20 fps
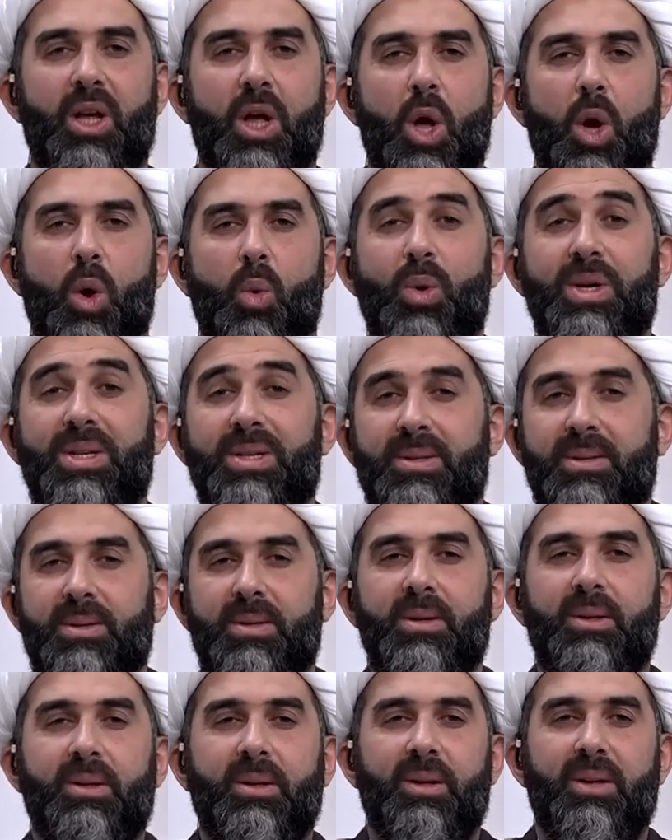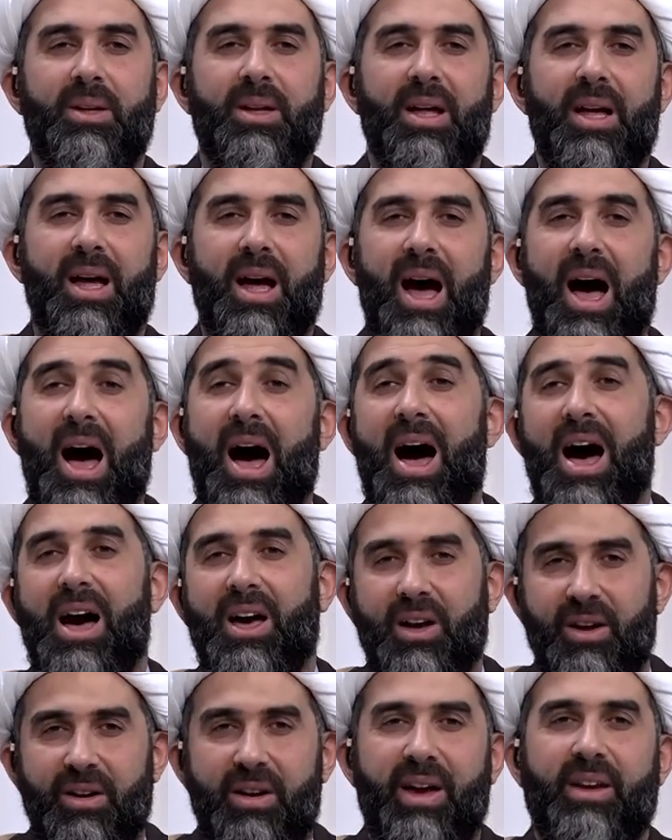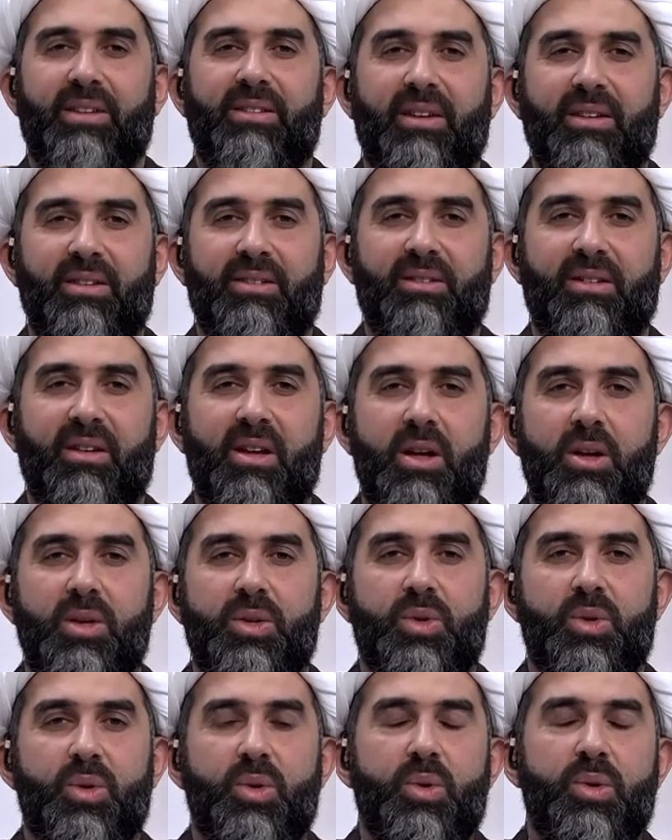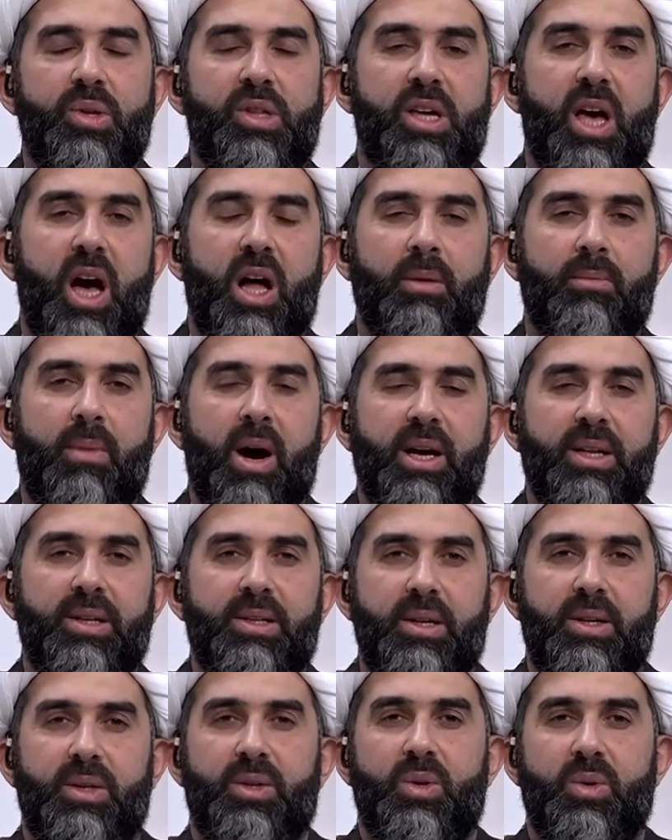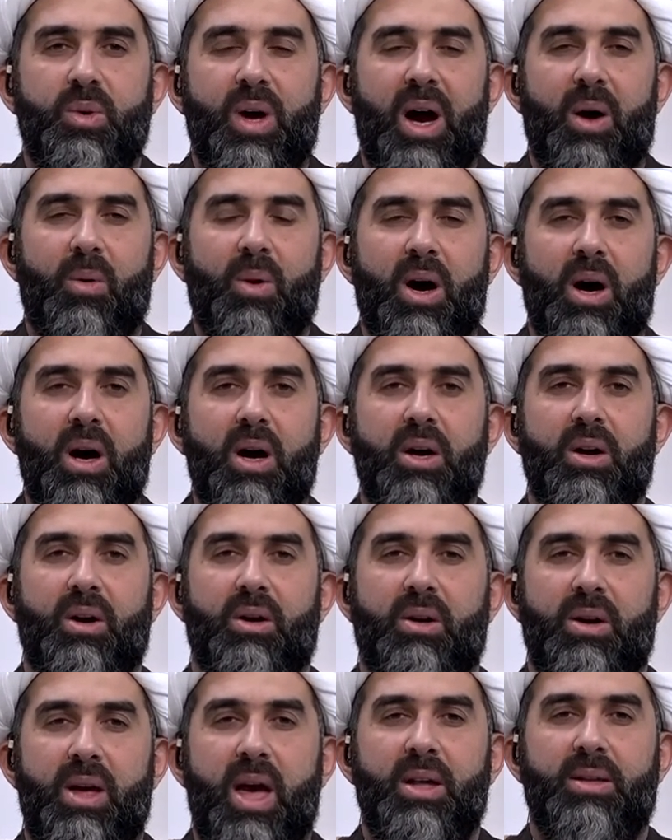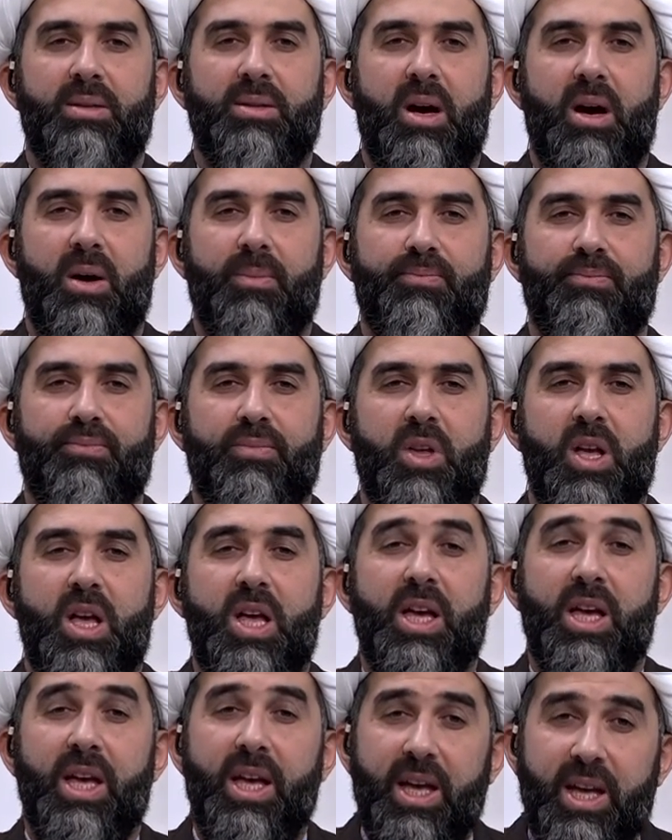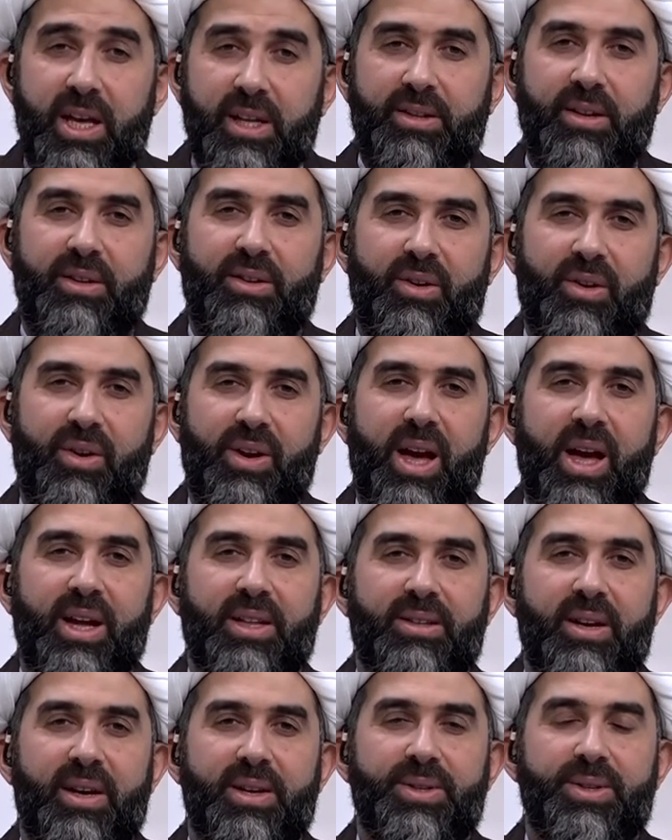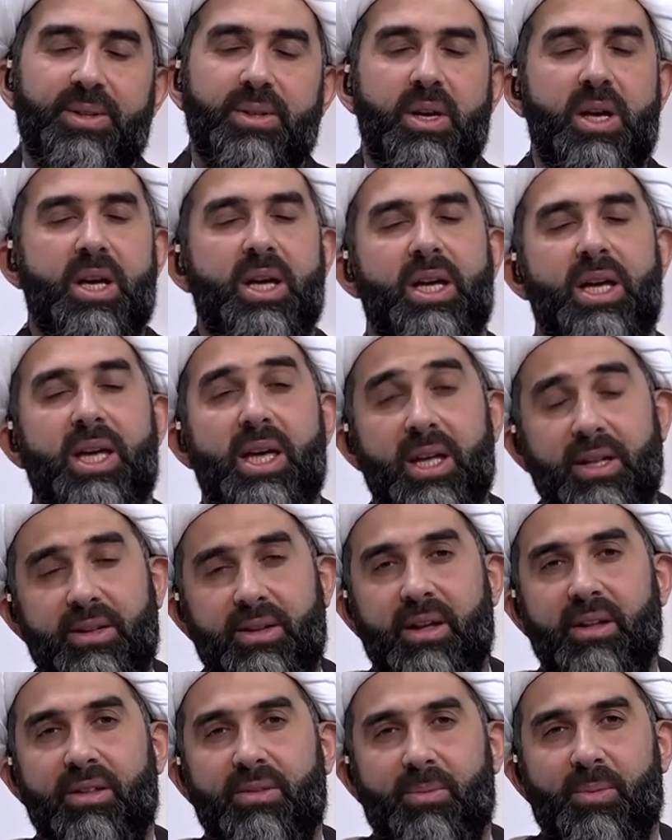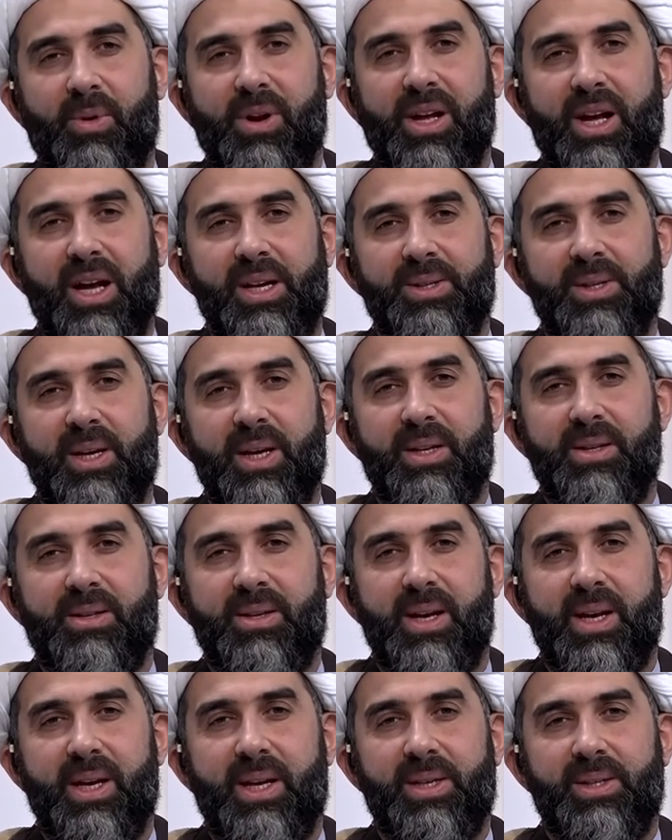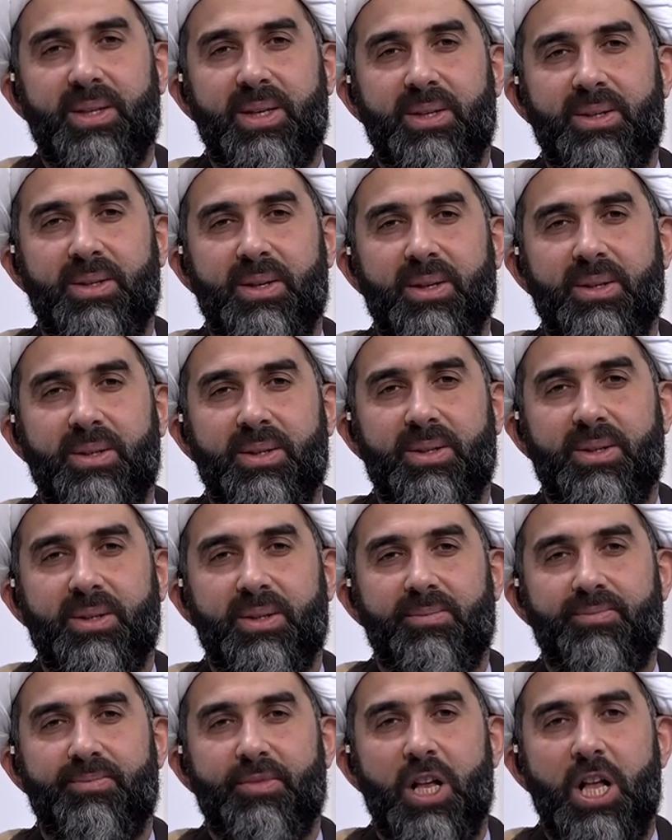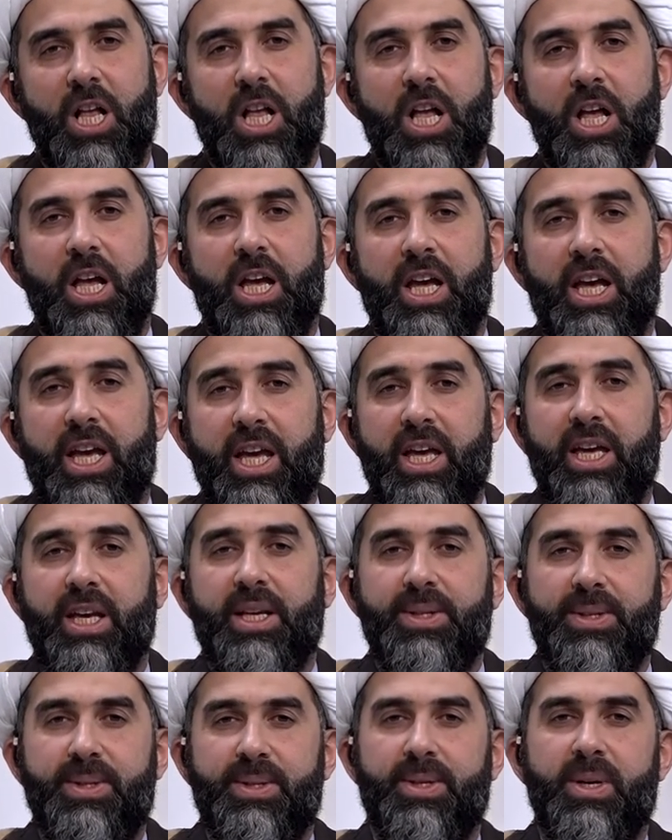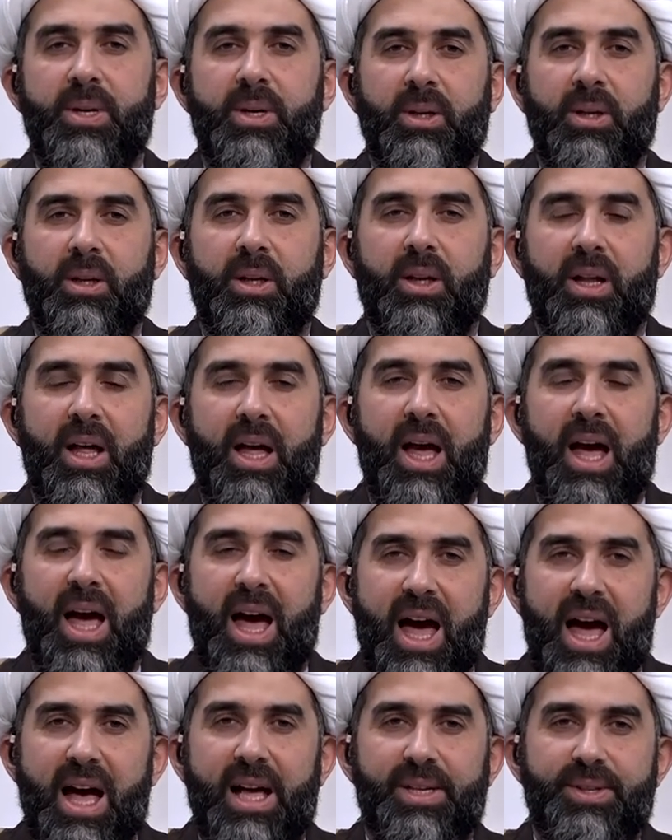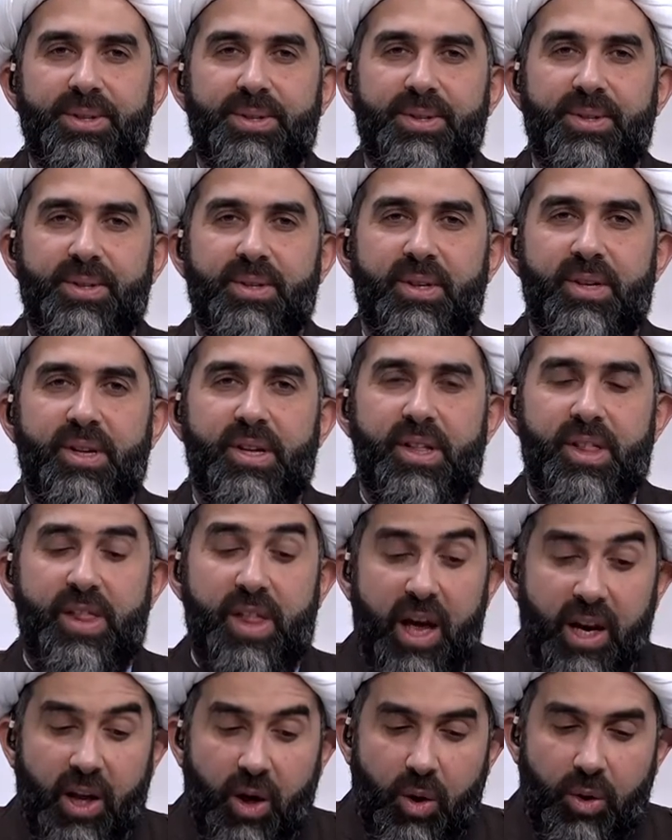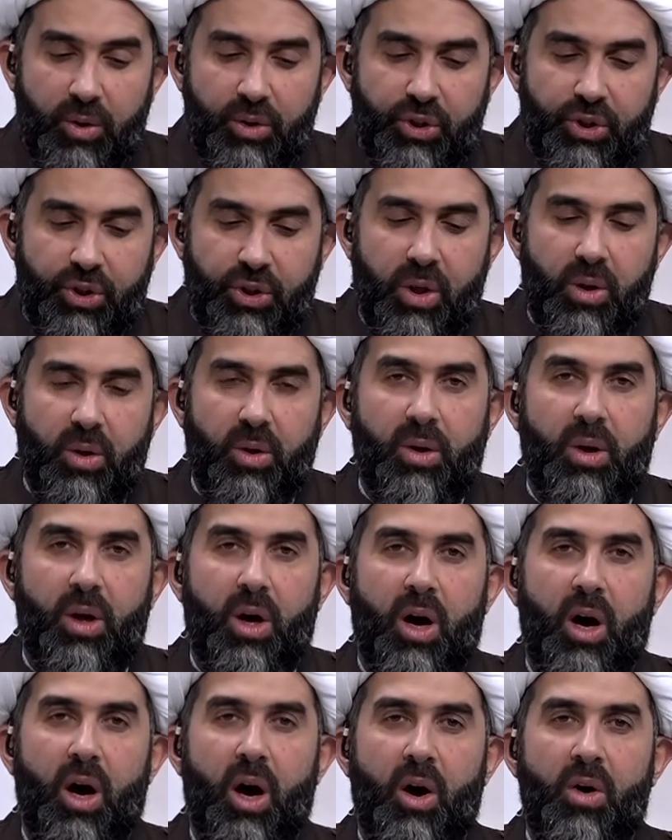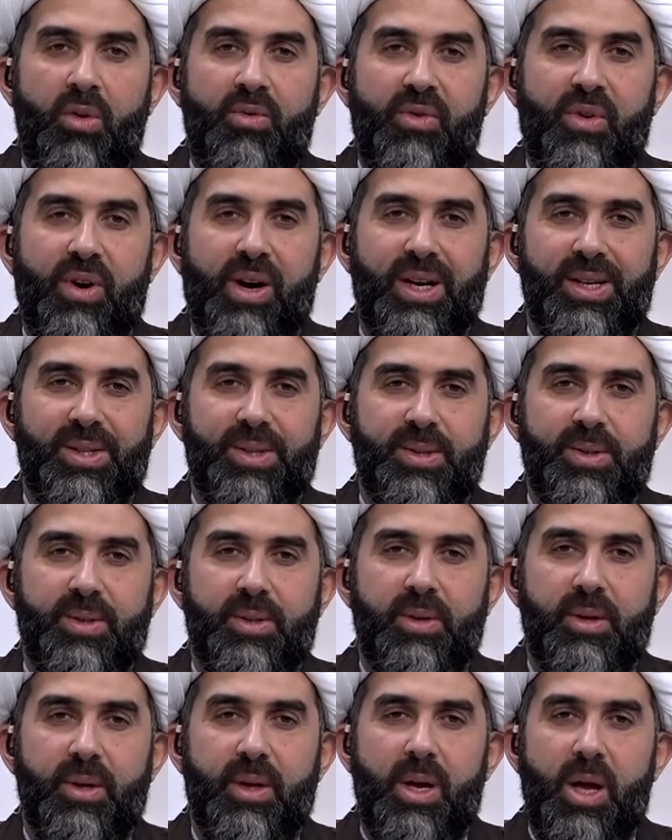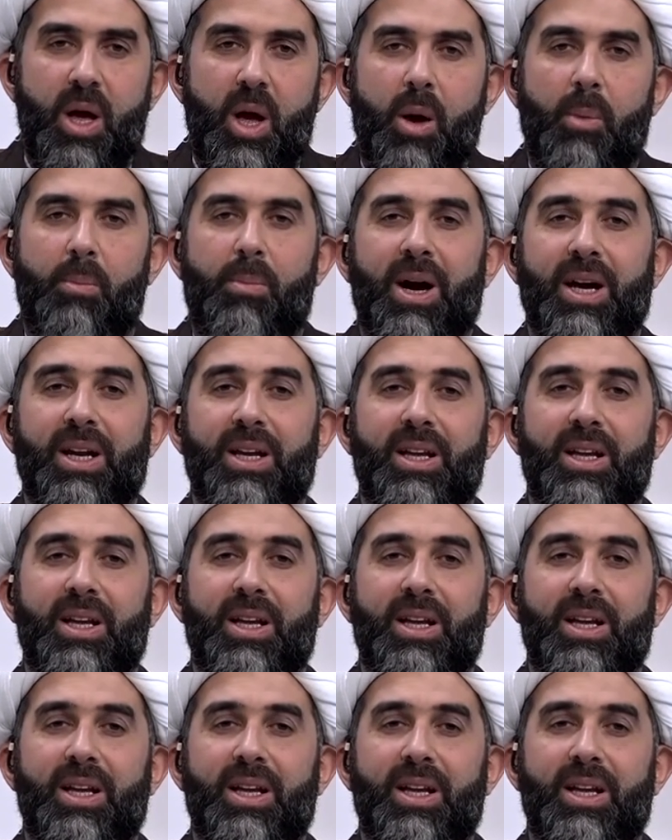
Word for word: we still are connected to the Almighty, to our Creator. He did create us. He did bring us into existence. He still has that control over us, but